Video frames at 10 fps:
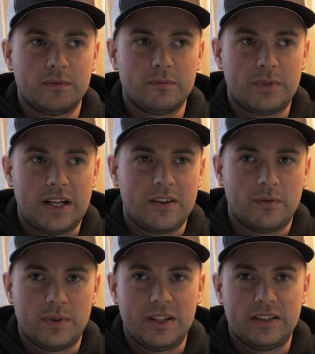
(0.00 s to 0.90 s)
by the
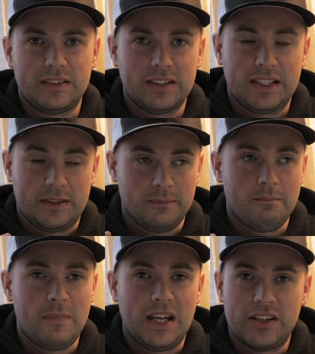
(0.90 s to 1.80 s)
wind like
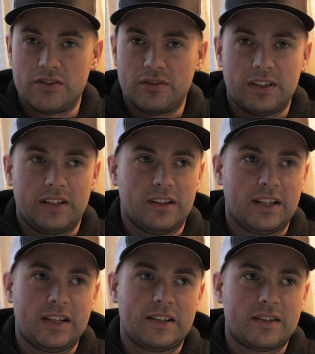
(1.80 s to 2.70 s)
majorly.
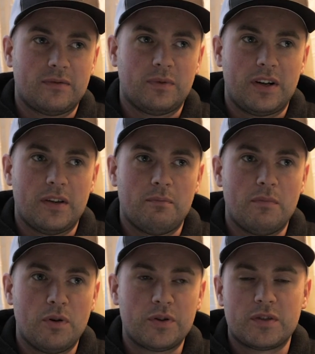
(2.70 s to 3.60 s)
Like it's one of the
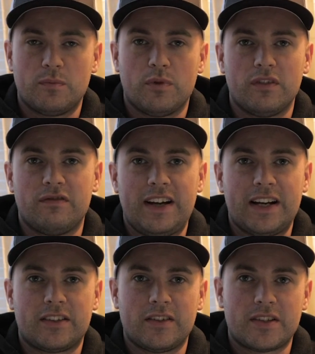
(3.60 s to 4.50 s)
most important
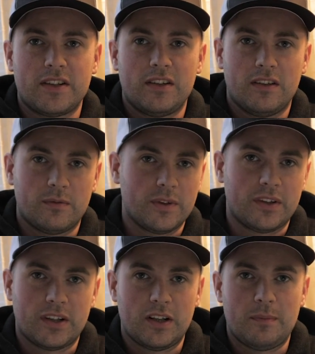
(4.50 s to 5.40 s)
factors of where
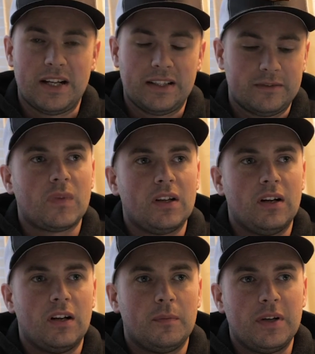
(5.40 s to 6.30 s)
they're going to bed.
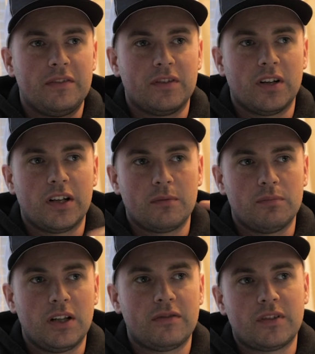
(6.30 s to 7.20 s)
If you're hunting
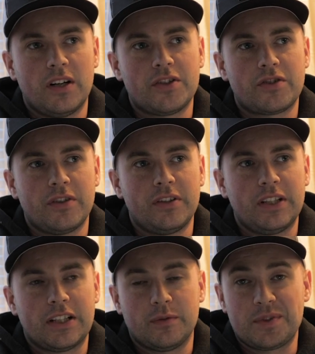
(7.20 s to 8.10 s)
bluff country
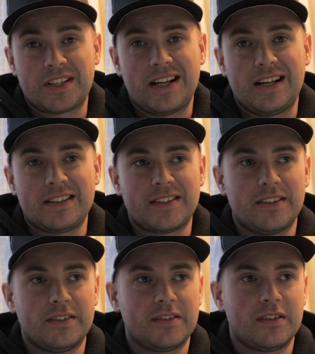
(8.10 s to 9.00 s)
like in
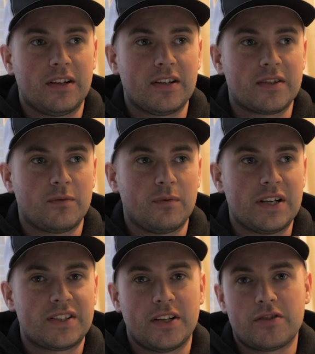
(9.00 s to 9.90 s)
Wisconsin,
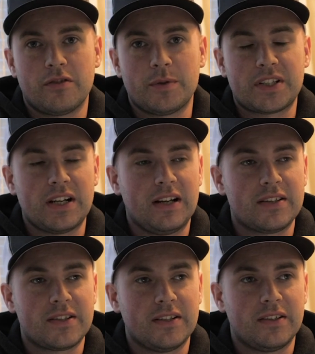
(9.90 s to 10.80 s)
west central
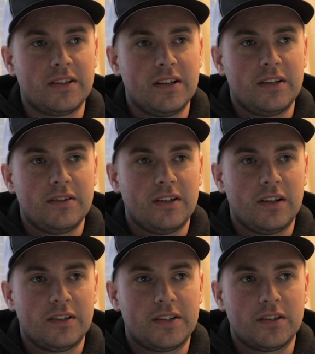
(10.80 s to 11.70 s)
Wisconsin,
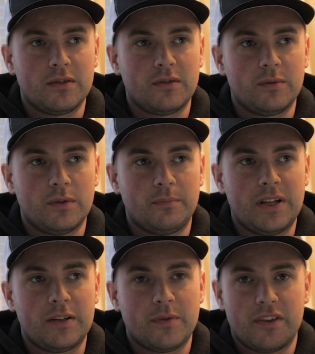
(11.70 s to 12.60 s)
deer will
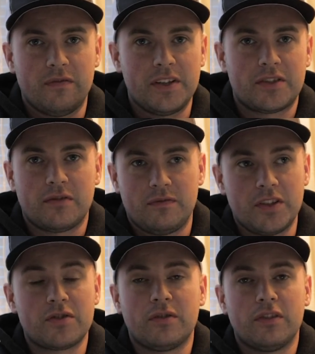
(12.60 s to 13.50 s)
bed with a
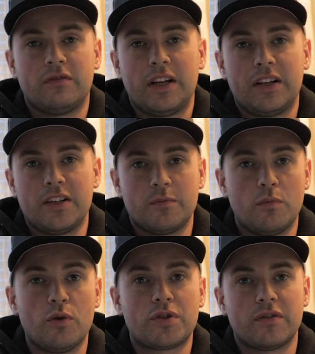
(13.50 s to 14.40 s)
visual advantage
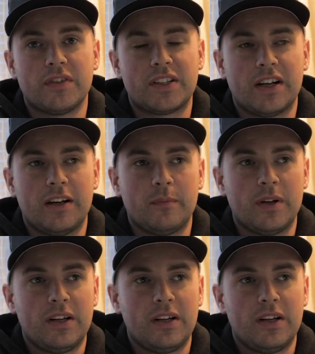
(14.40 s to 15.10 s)
most of the time.